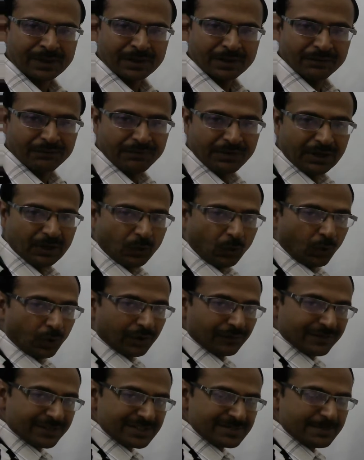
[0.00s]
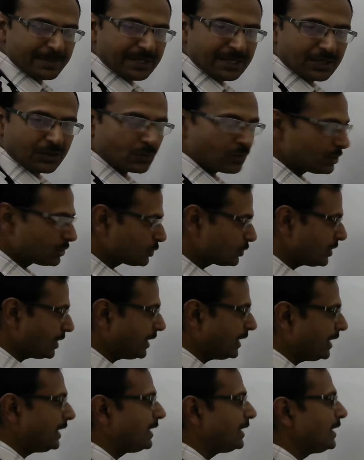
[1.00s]
will always be equal to the
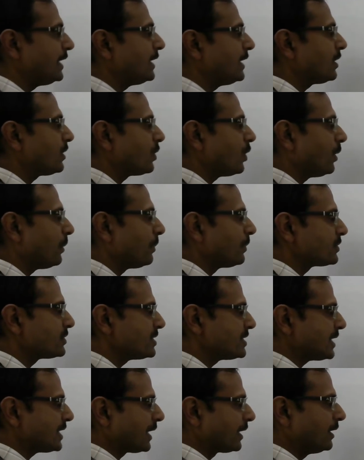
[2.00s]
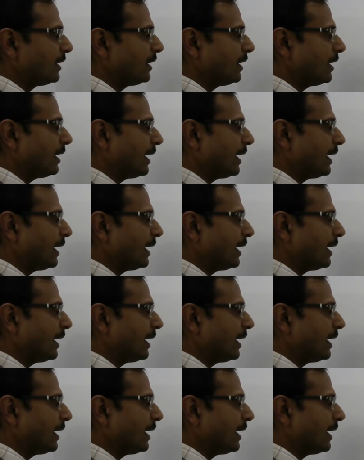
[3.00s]
interior opposite angle,